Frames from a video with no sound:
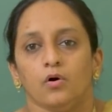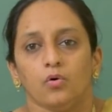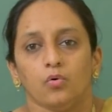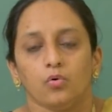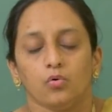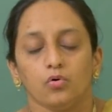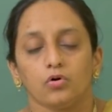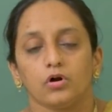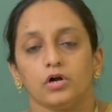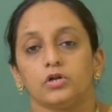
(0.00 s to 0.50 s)

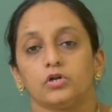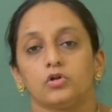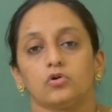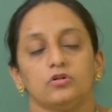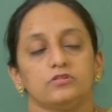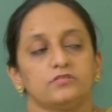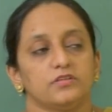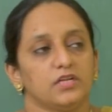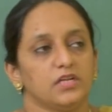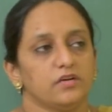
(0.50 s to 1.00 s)
Who
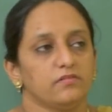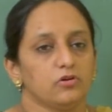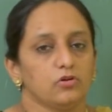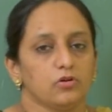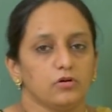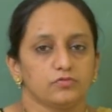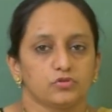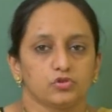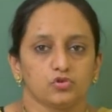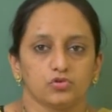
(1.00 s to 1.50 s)
controls the
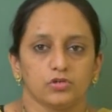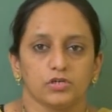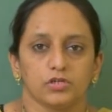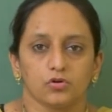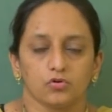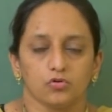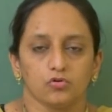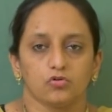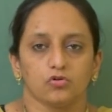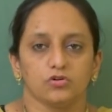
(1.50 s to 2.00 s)
level of
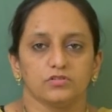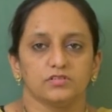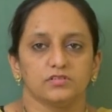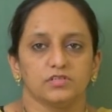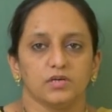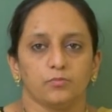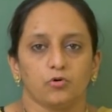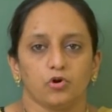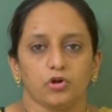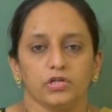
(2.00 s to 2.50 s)
sugar glucose in
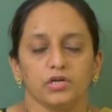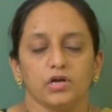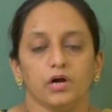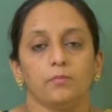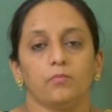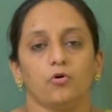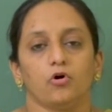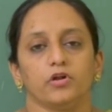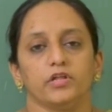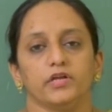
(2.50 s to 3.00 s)
the body?
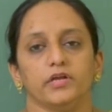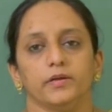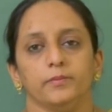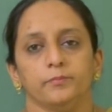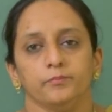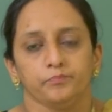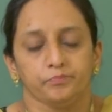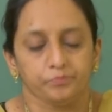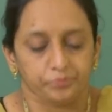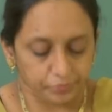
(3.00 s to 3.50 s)
Our
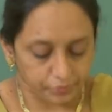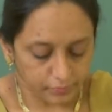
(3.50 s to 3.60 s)
body,